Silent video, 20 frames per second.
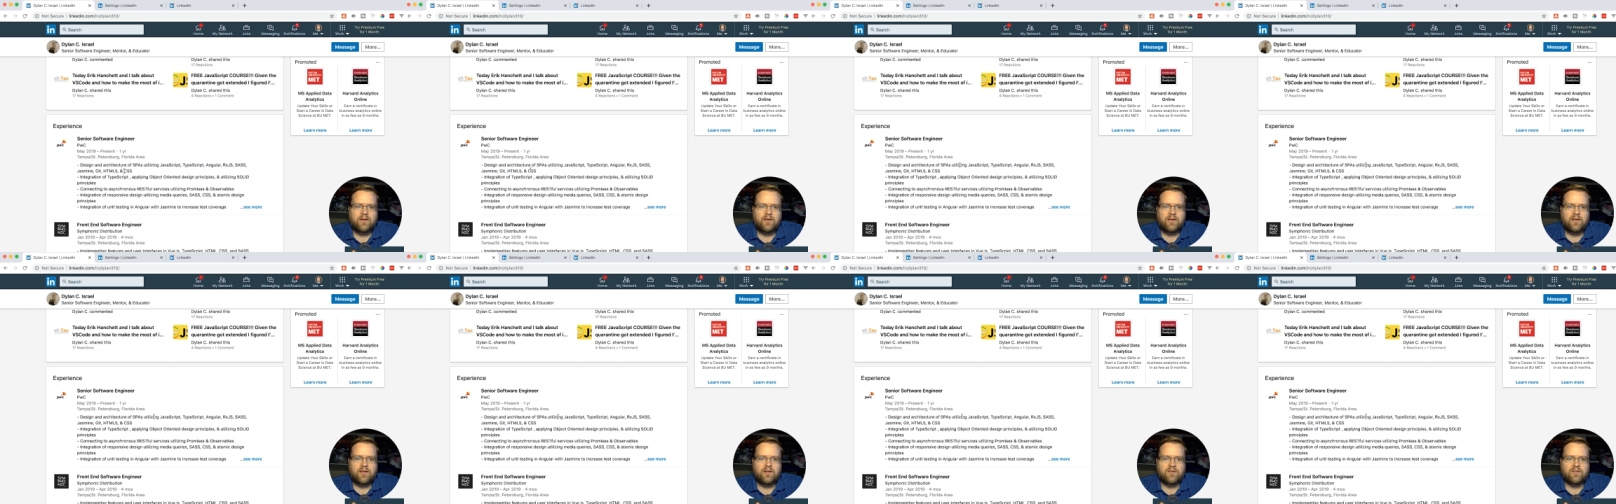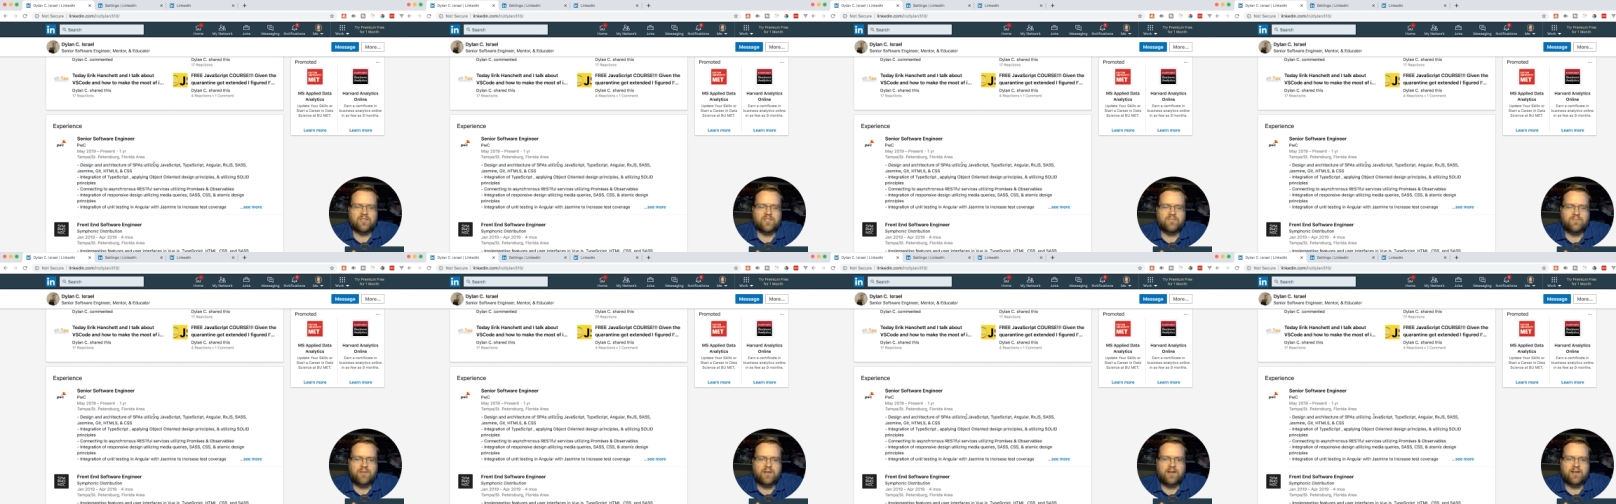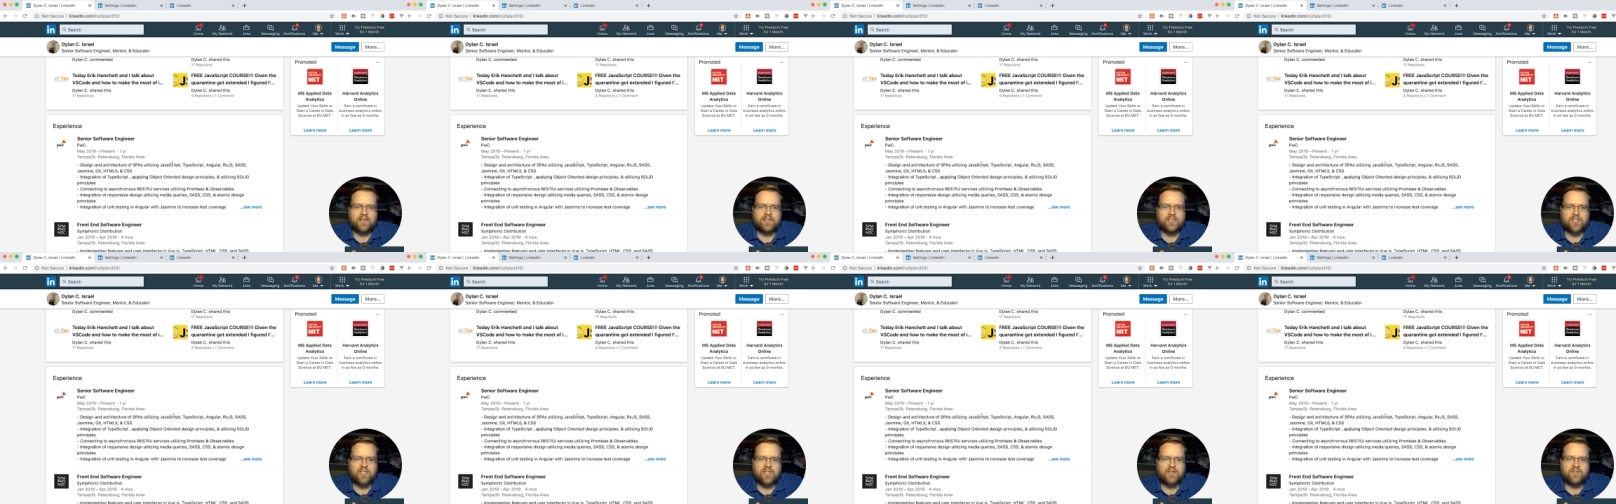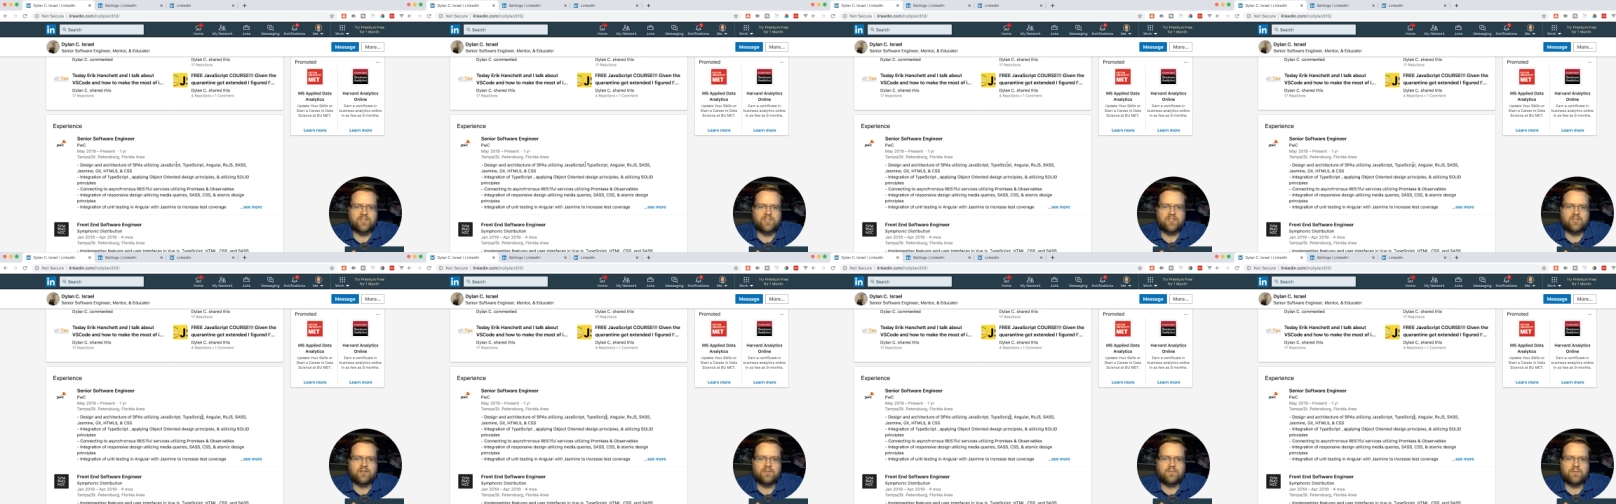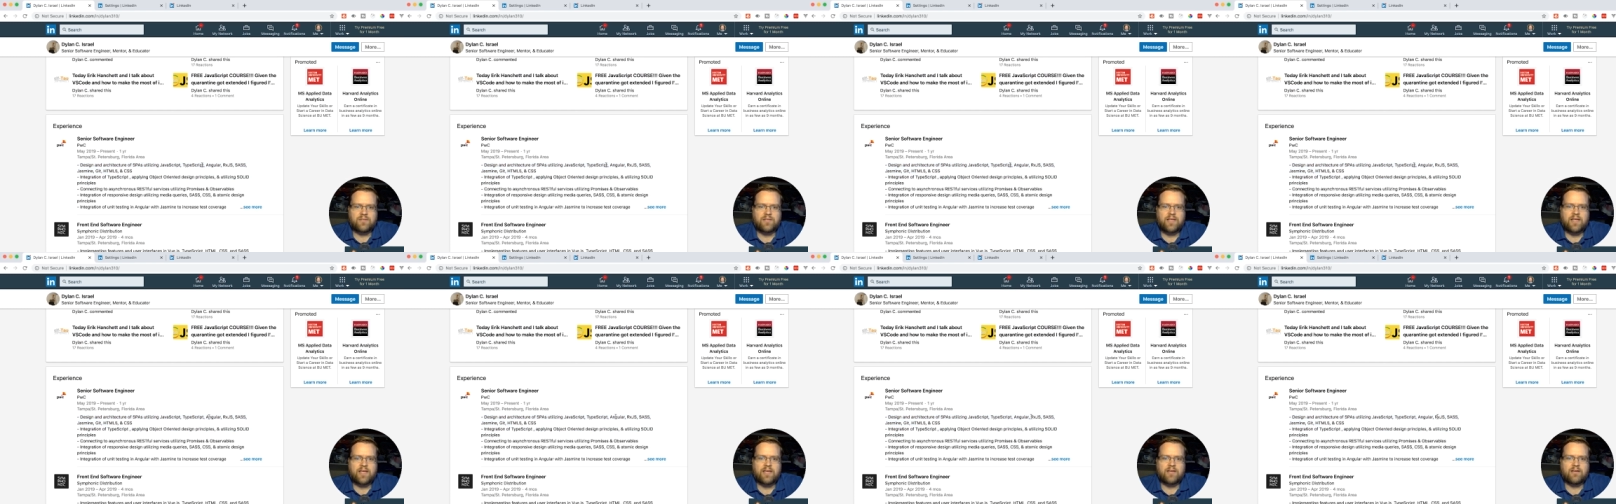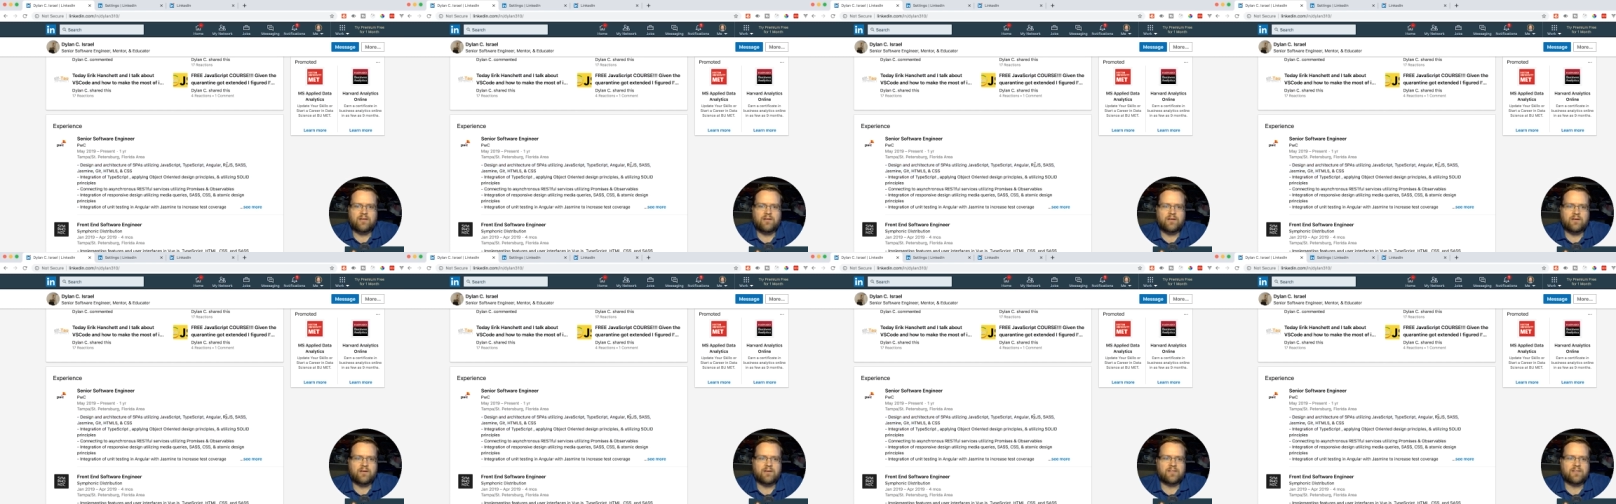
you know SPAs, JavaScript, Angular,